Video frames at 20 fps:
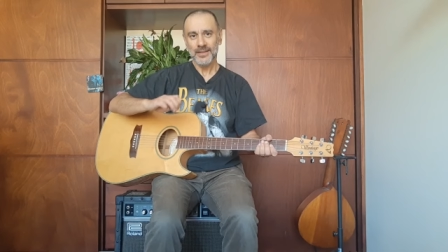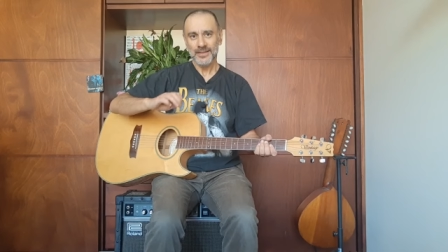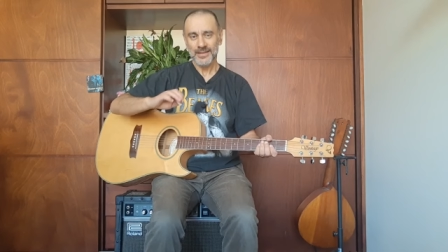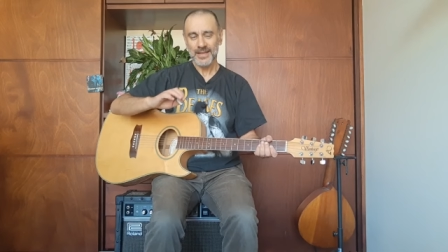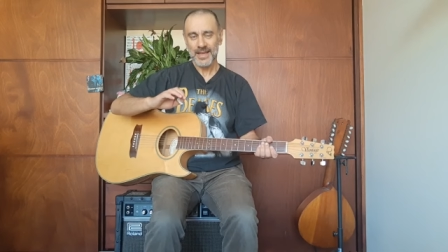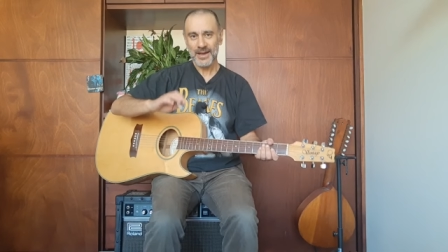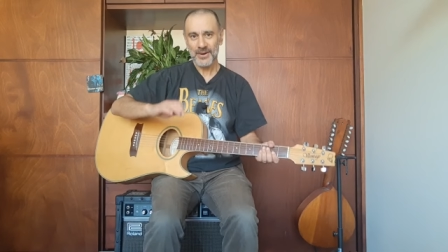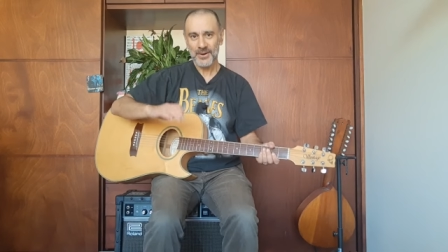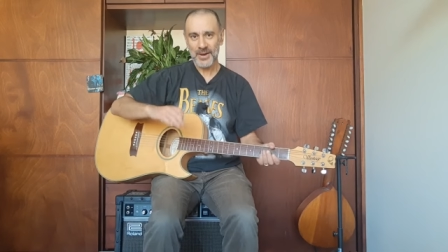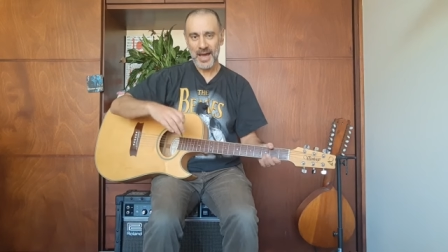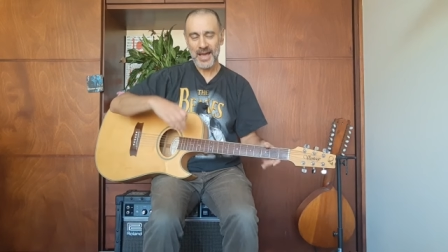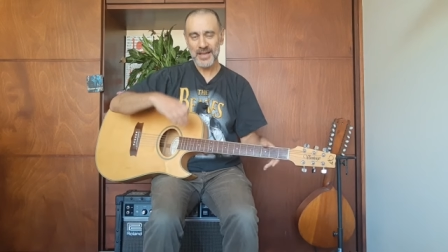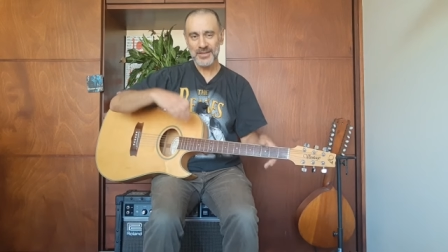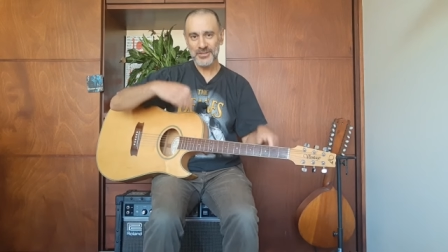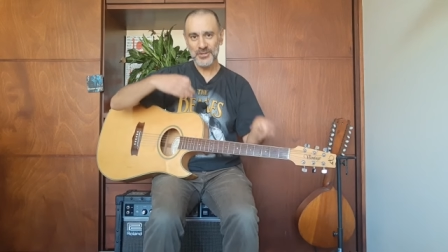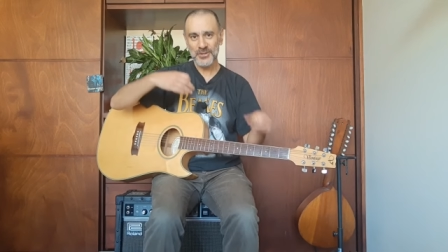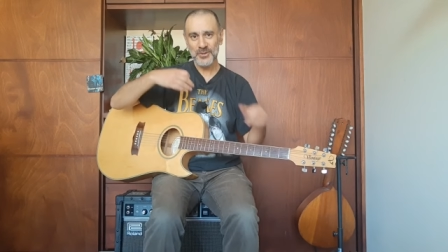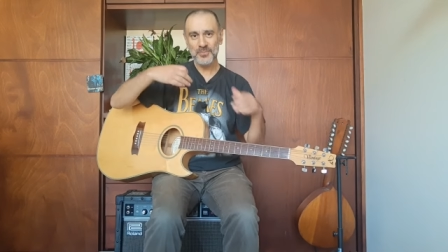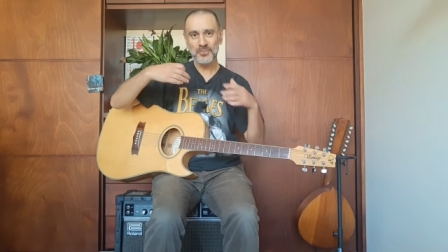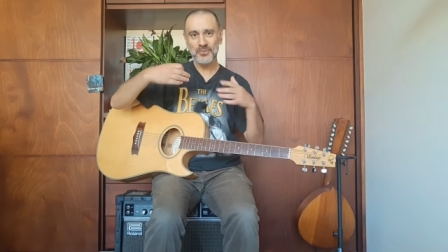Now,
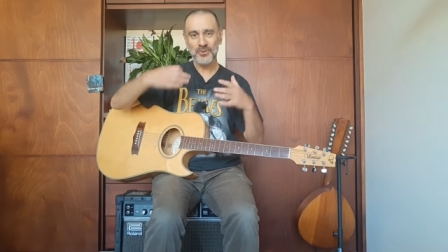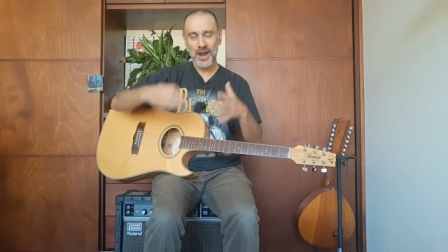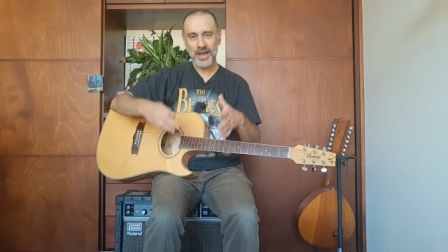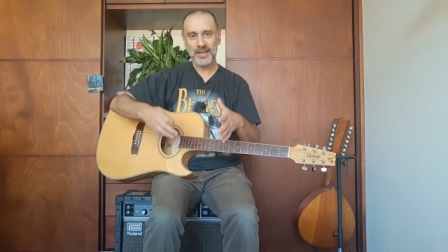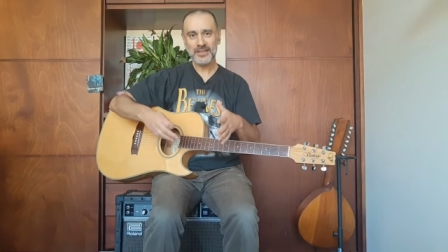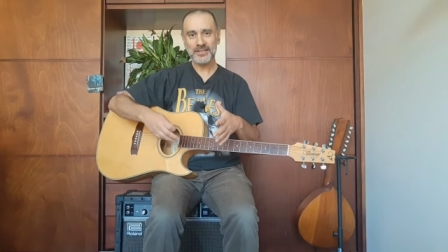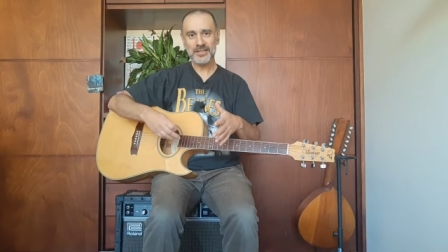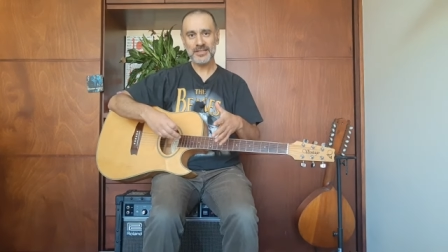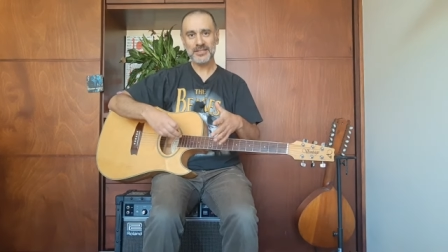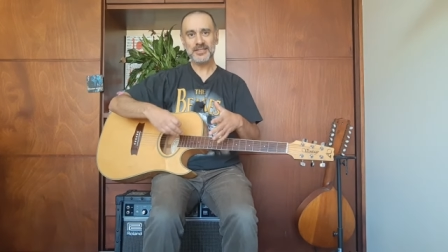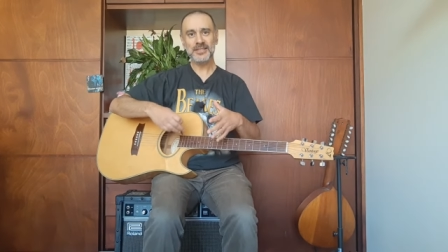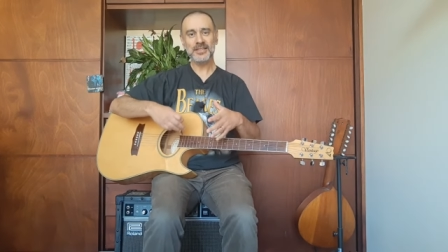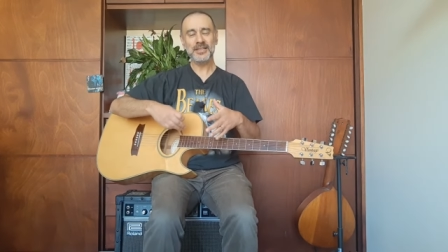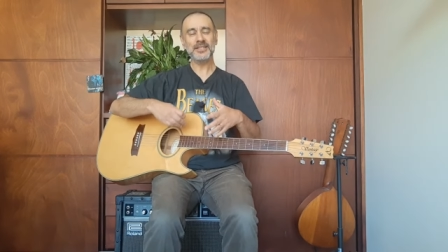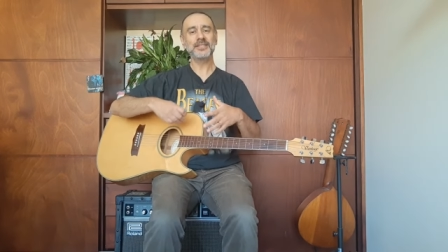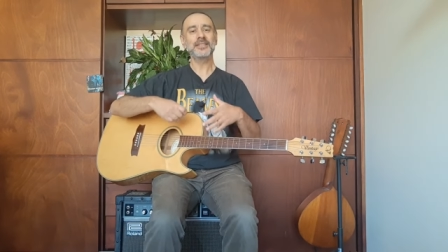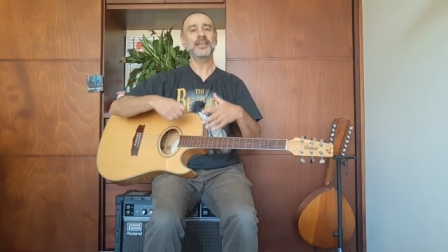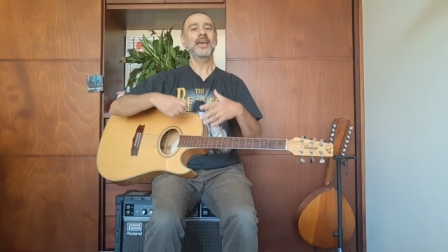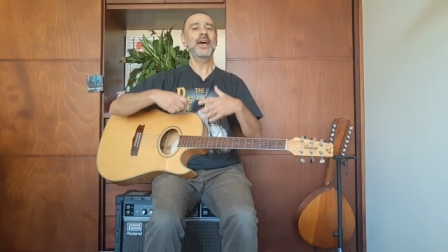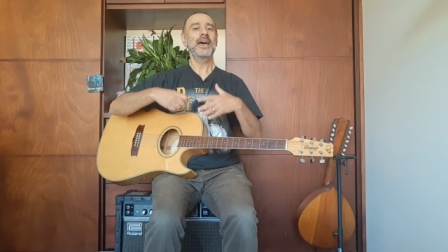as you practice
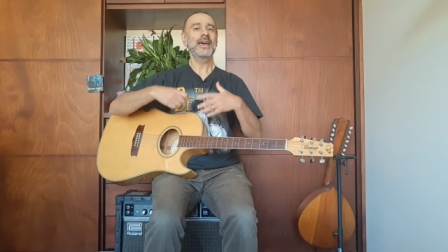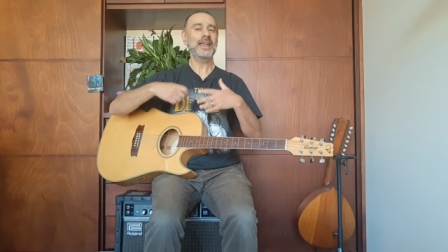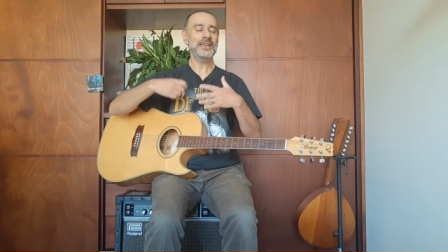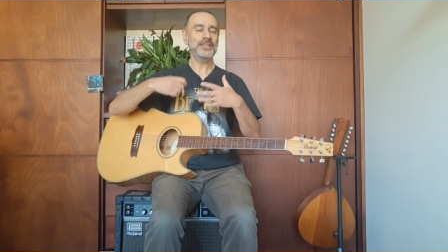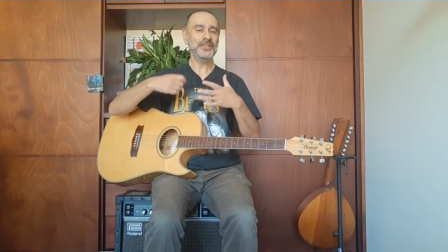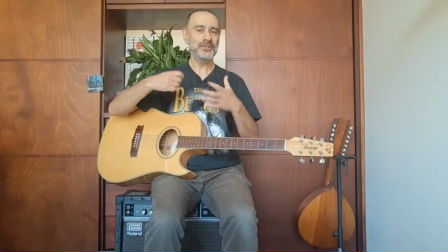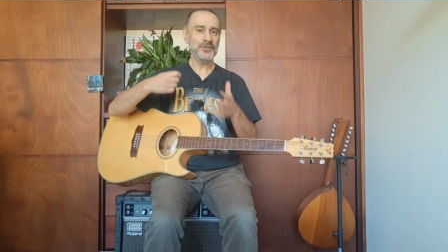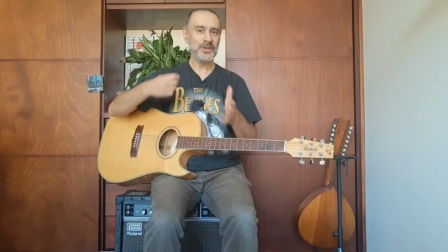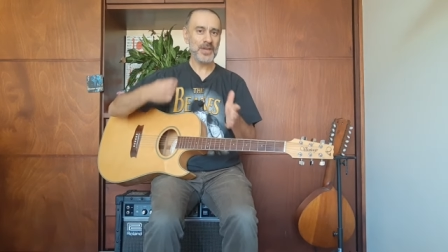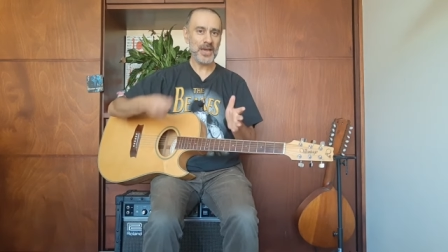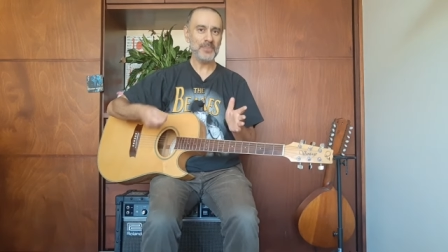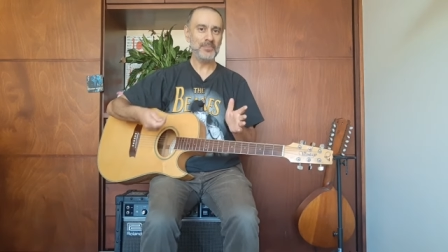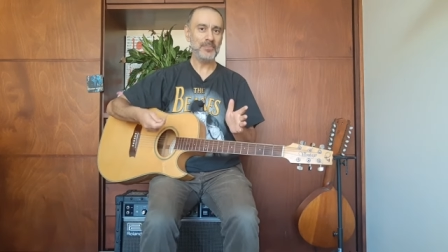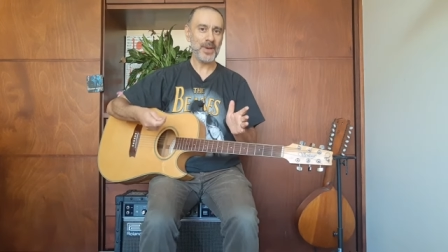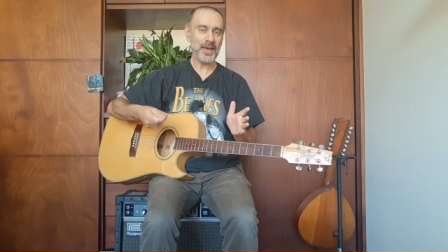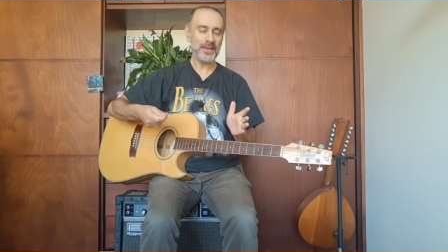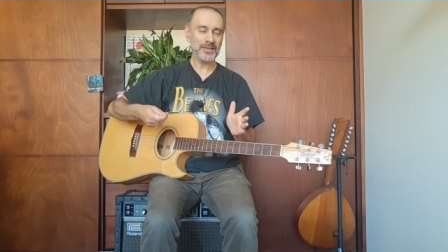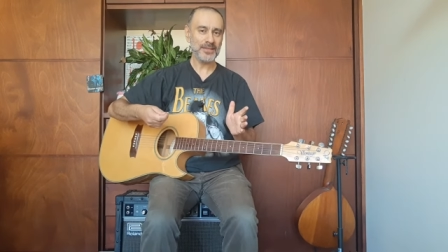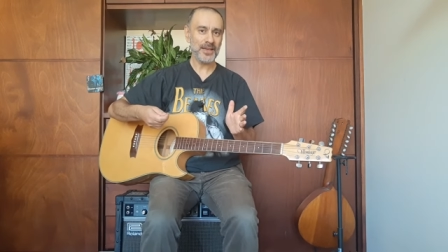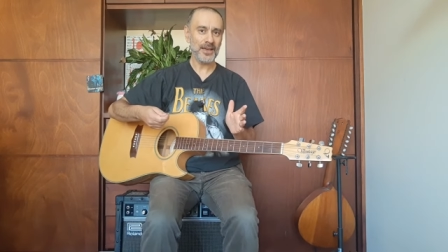this and as you get
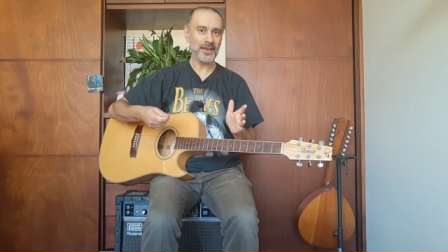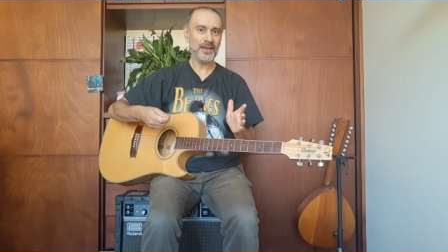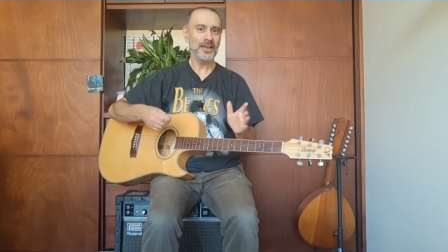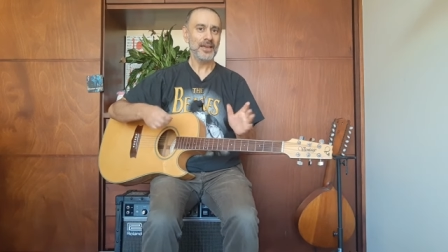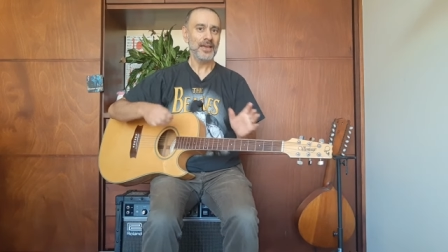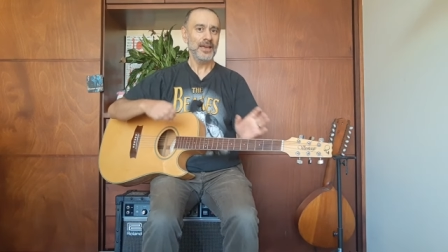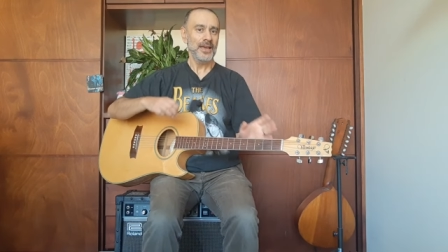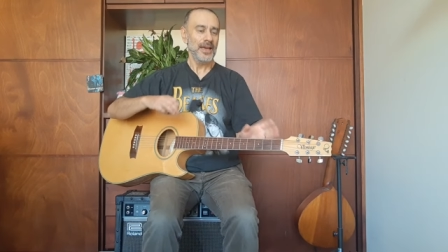better,